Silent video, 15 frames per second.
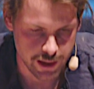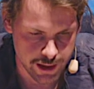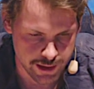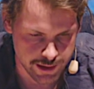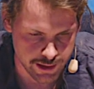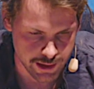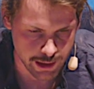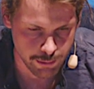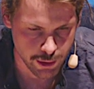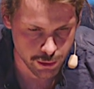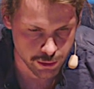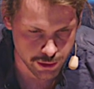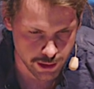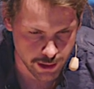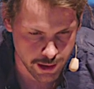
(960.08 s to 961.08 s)
as
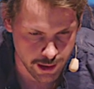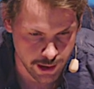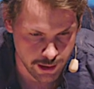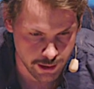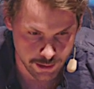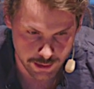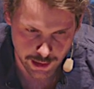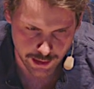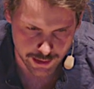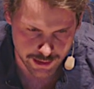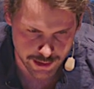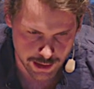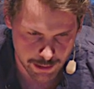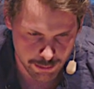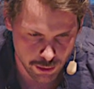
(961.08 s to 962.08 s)
demo, uh, like as
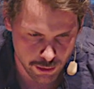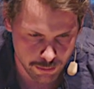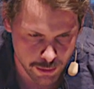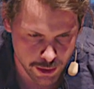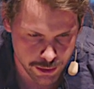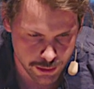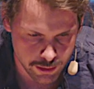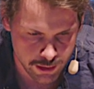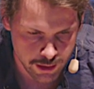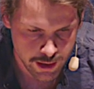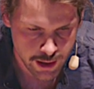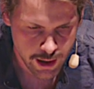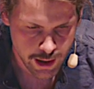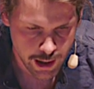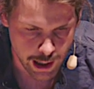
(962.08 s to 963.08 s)
a demo module.
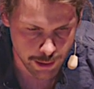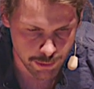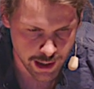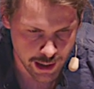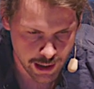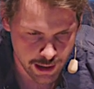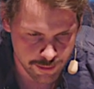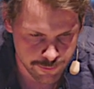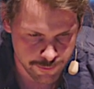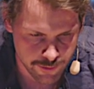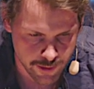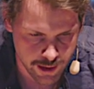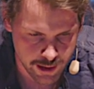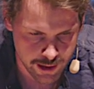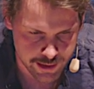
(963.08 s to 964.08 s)
And we have
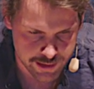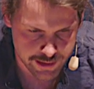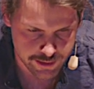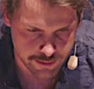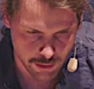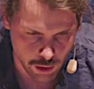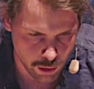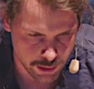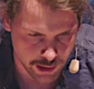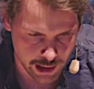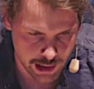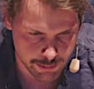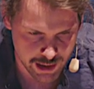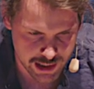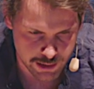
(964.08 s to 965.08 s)
uh, all the
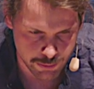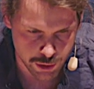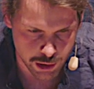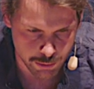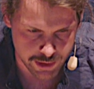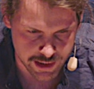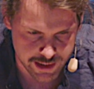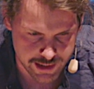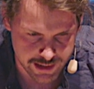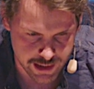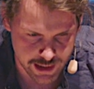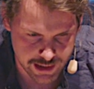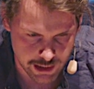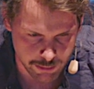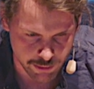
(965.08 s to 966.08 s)
elements which I was
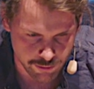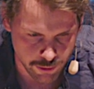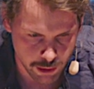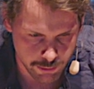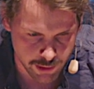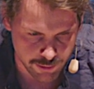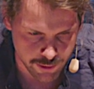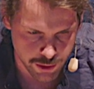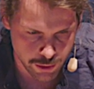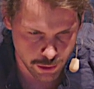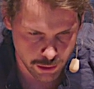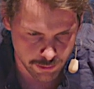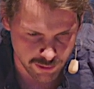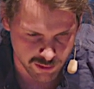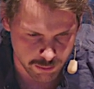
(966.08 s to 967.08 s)
discussing before. We have a
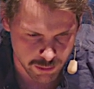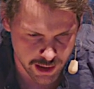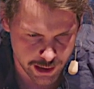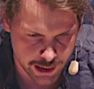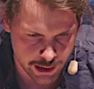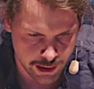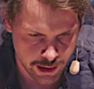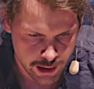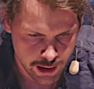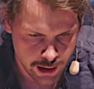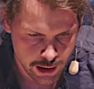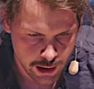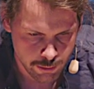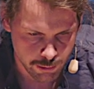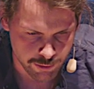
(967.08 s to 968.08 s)
token, we have a player,
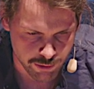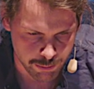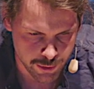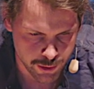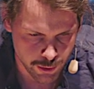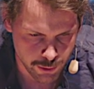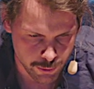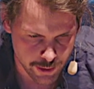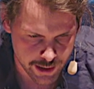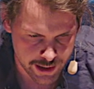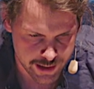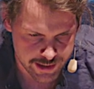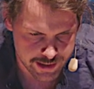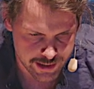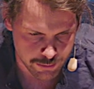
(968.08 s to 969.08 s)
we have a
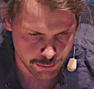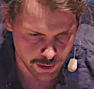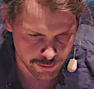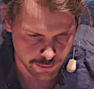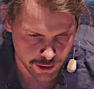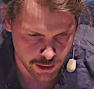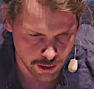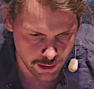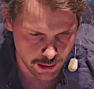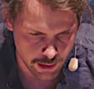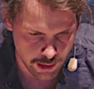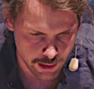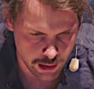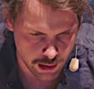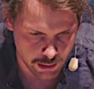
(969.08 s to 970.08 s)
progress, we have a, col
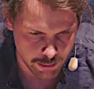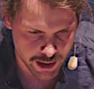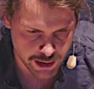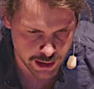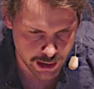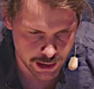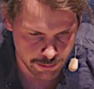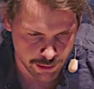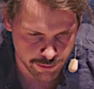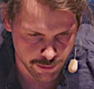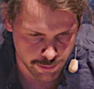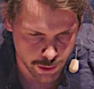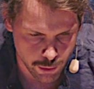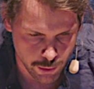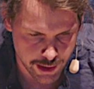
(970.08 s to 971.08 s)
a column ID, we have a
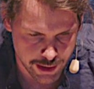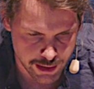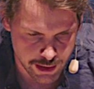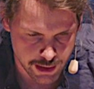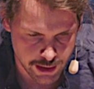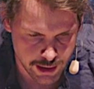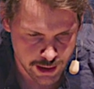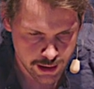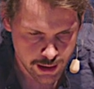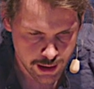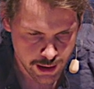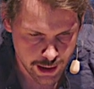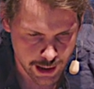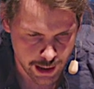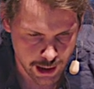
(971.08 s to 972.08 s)
row ID,
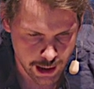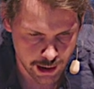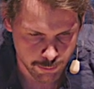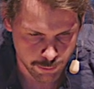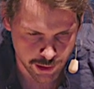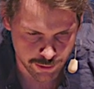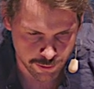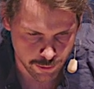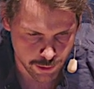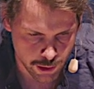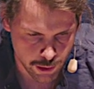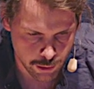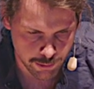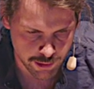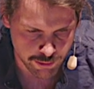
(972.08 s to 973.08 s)
uh, we have a
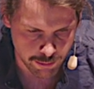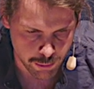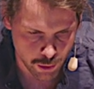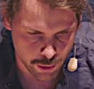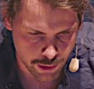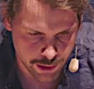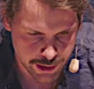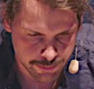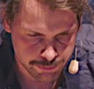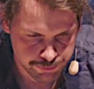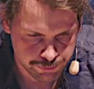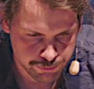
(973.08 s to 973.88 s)
row, we have a board.